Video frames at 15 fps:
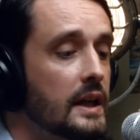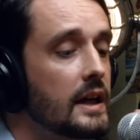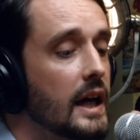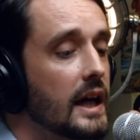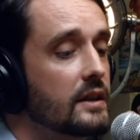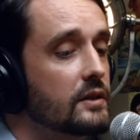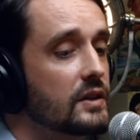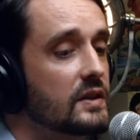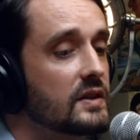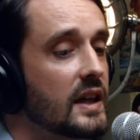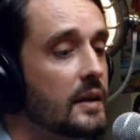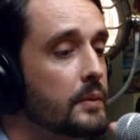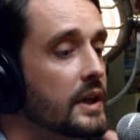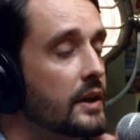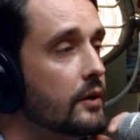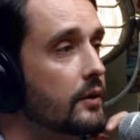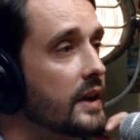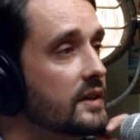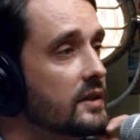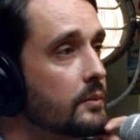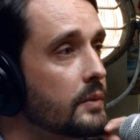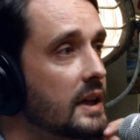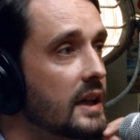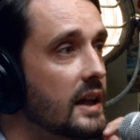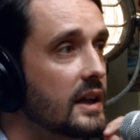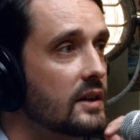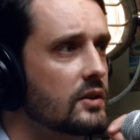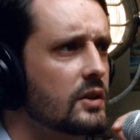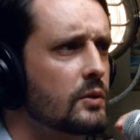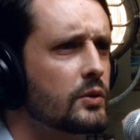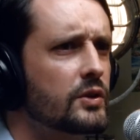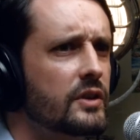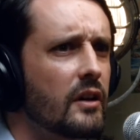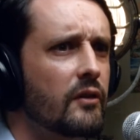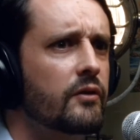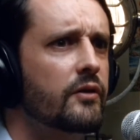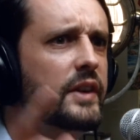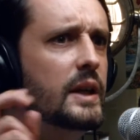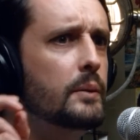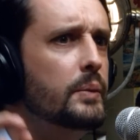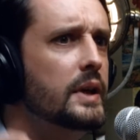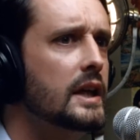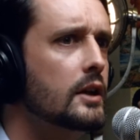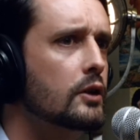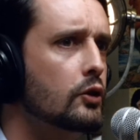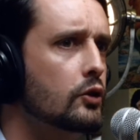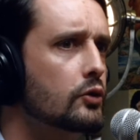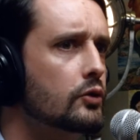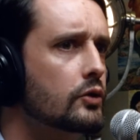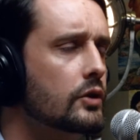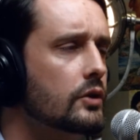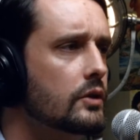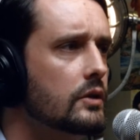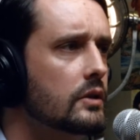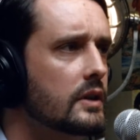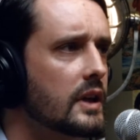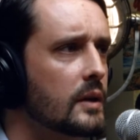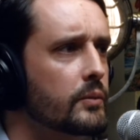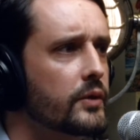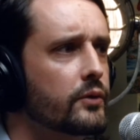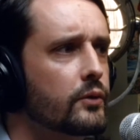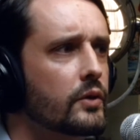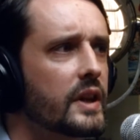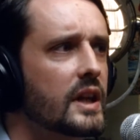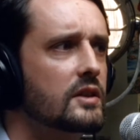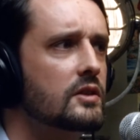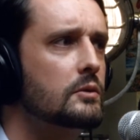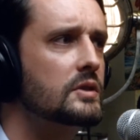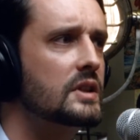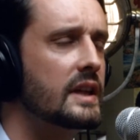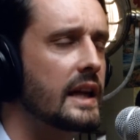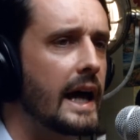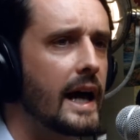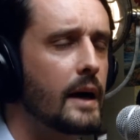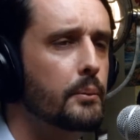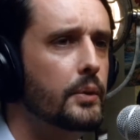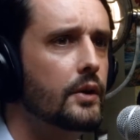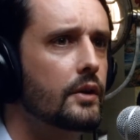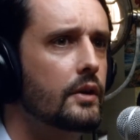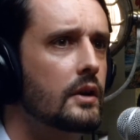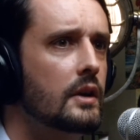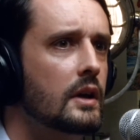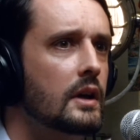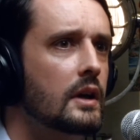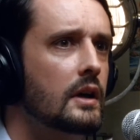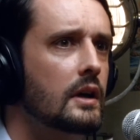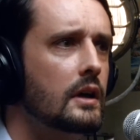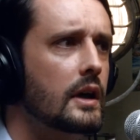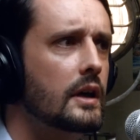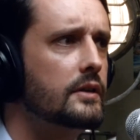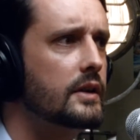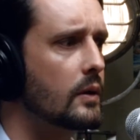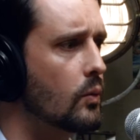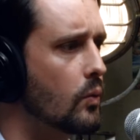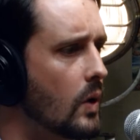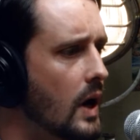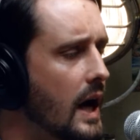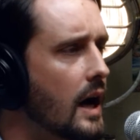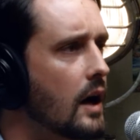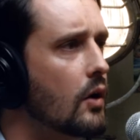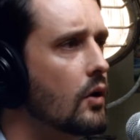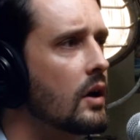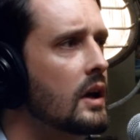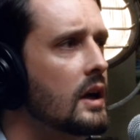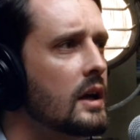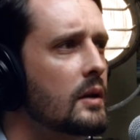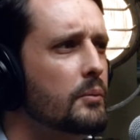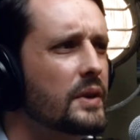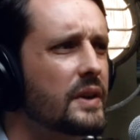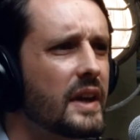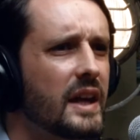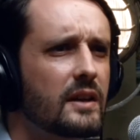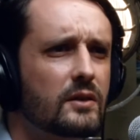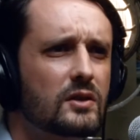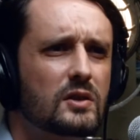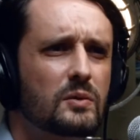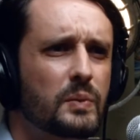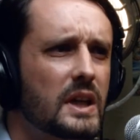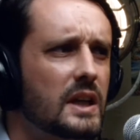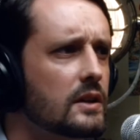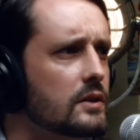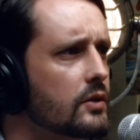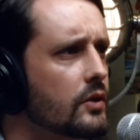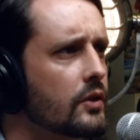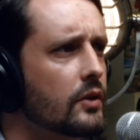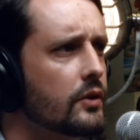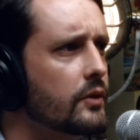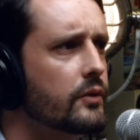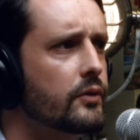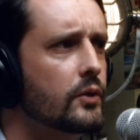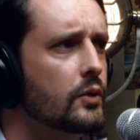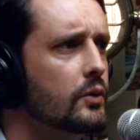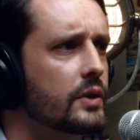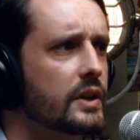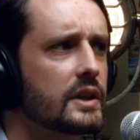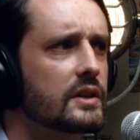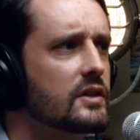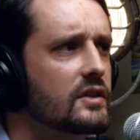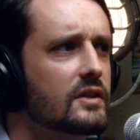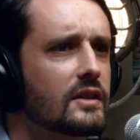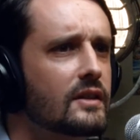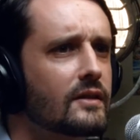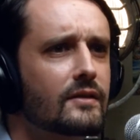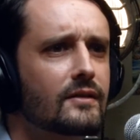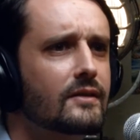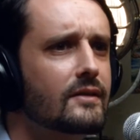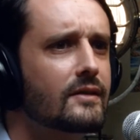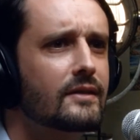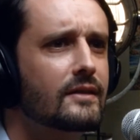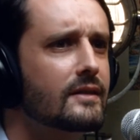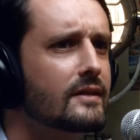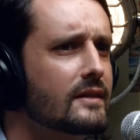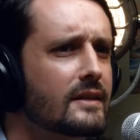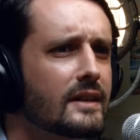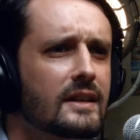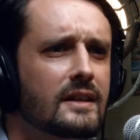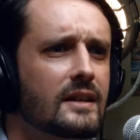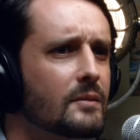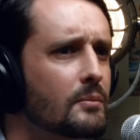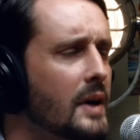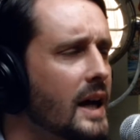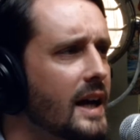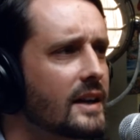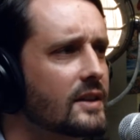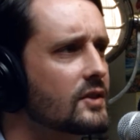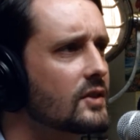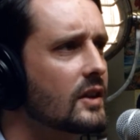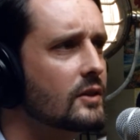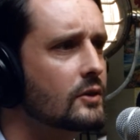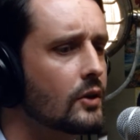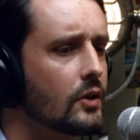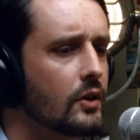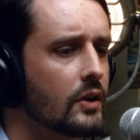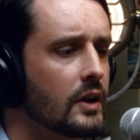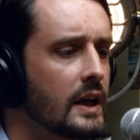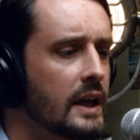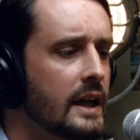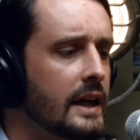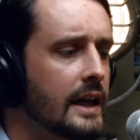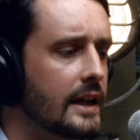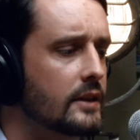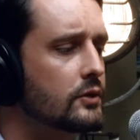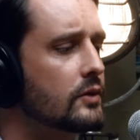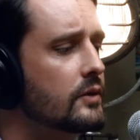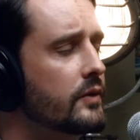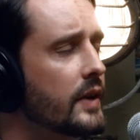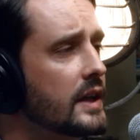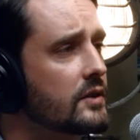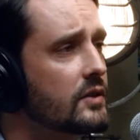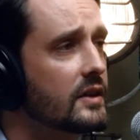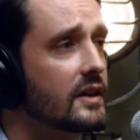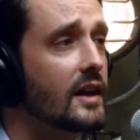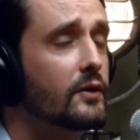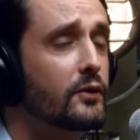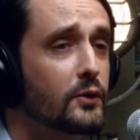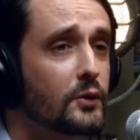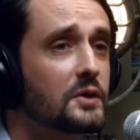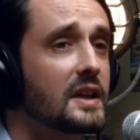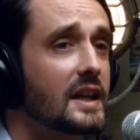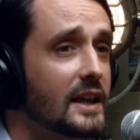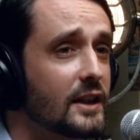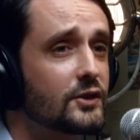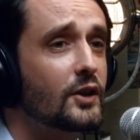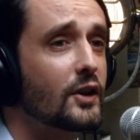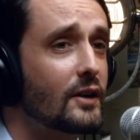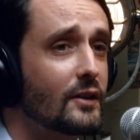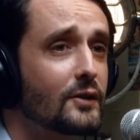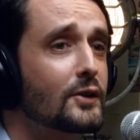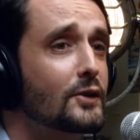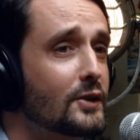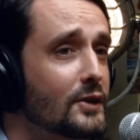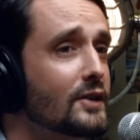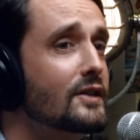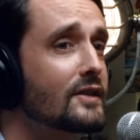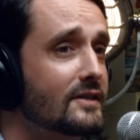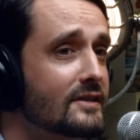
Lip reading: And she sent me her resume, and she was a VP in Google. And before that, she was in Apple. And I was like, wow. But then speaking to her on the phone, it just didn't match. It didn't match at all. And so eventually I phoned the HR of Google.